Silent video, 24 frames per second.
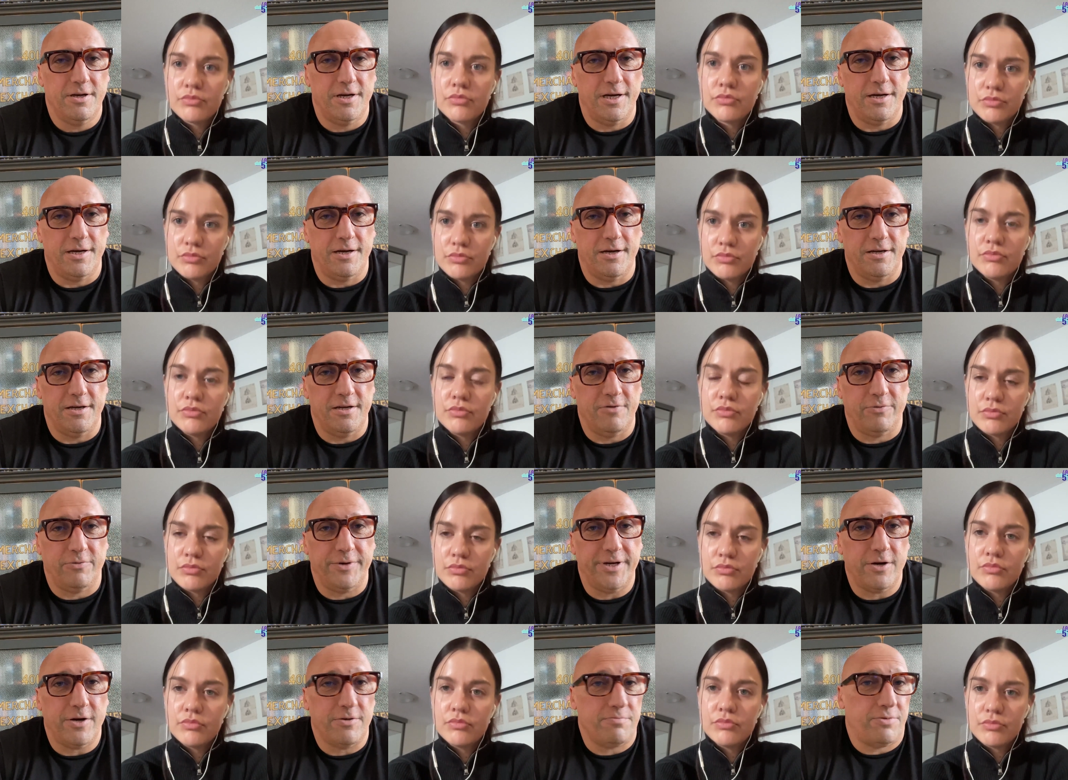Speaker 1: Uh,
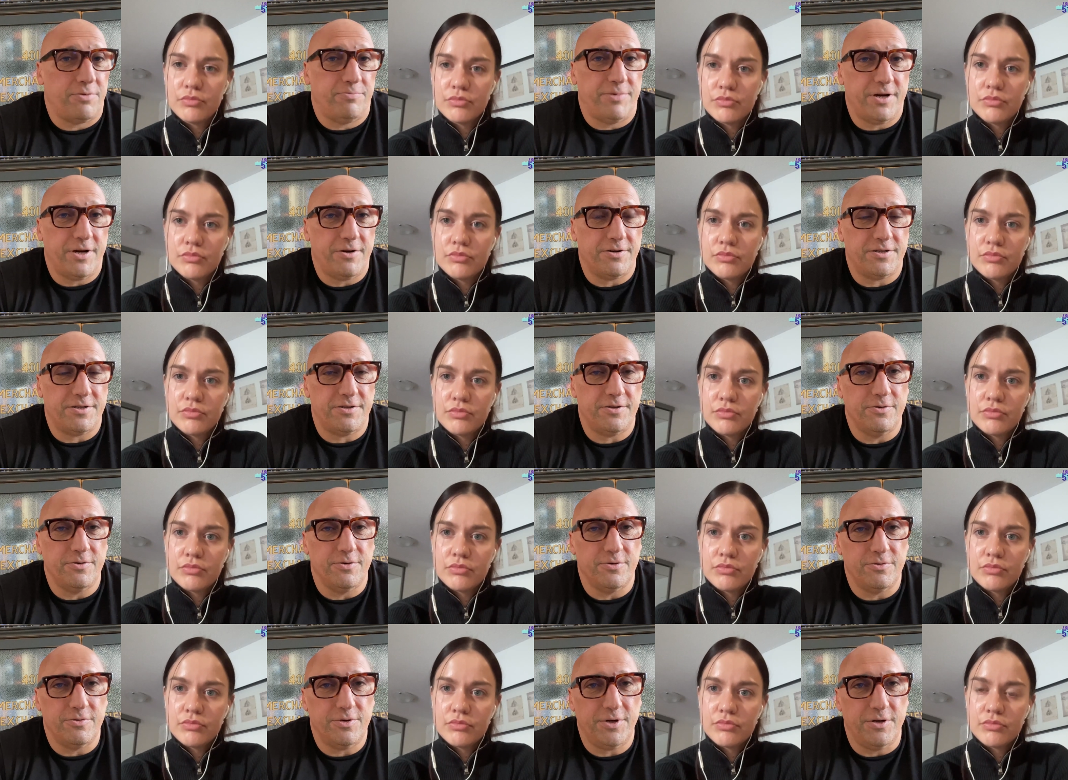if we aren't prepared
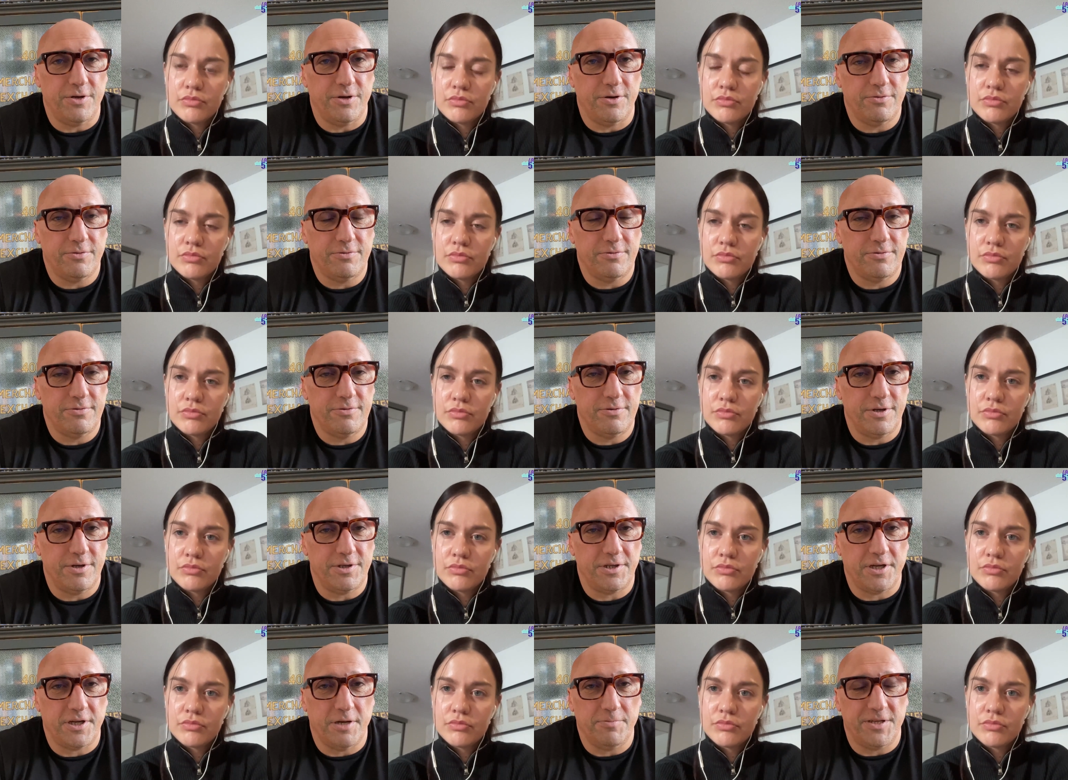to, you know,
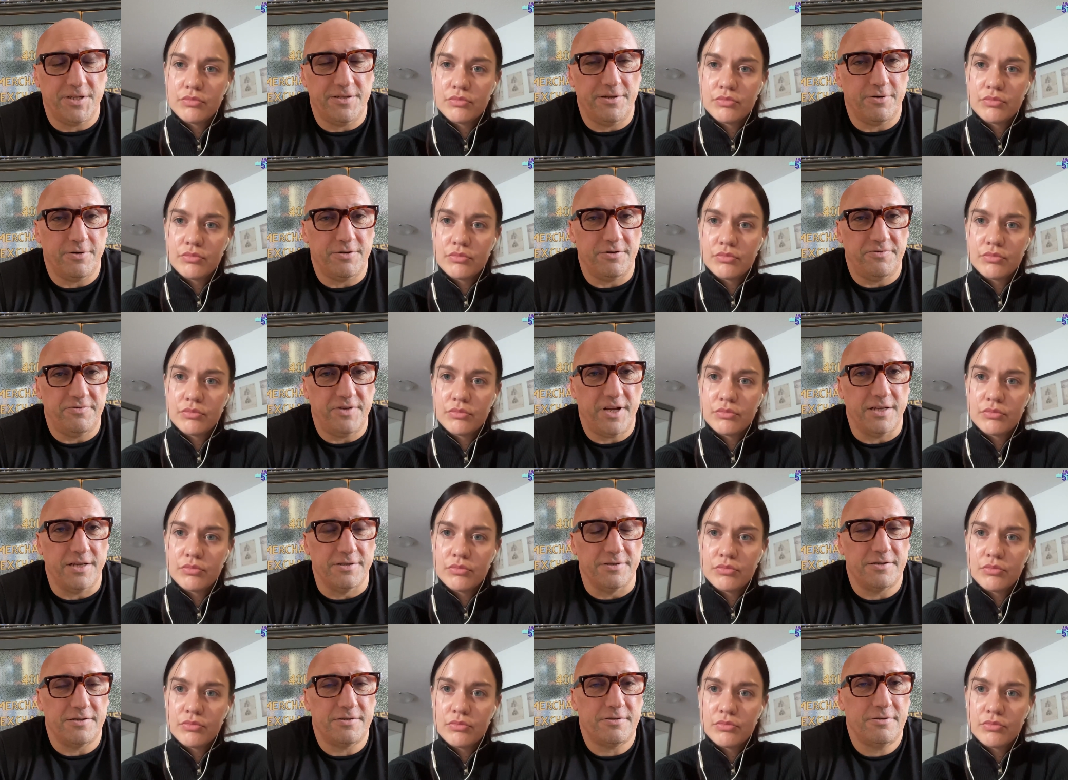come to their
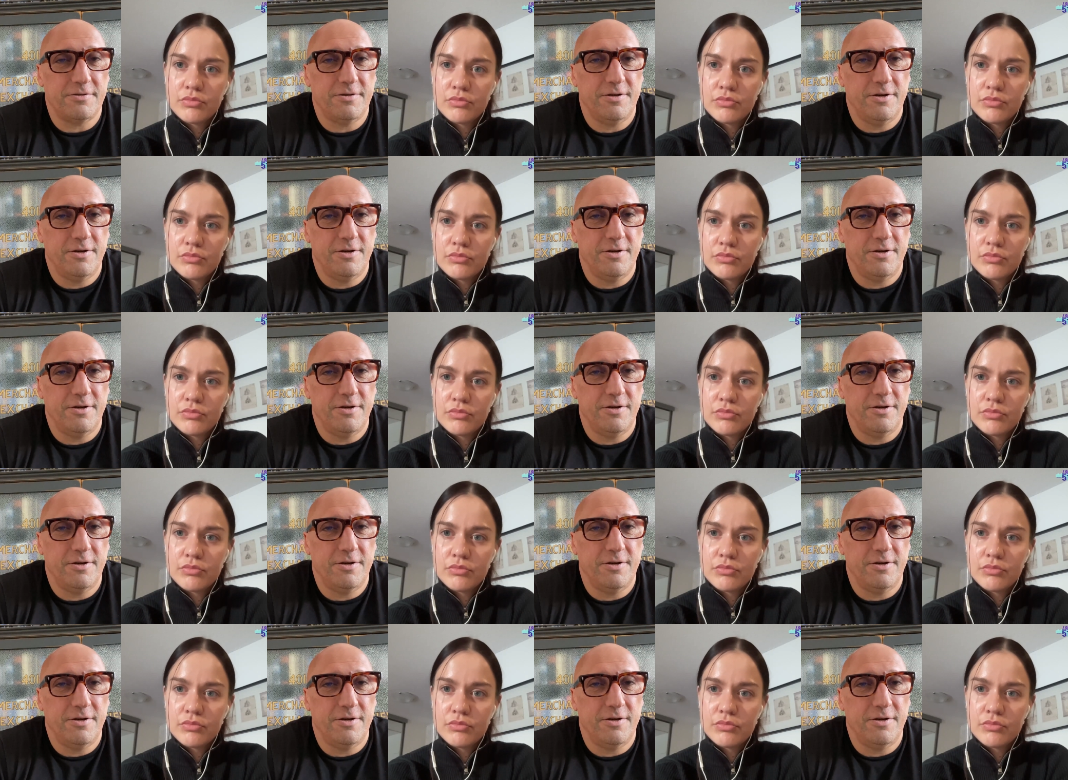defense,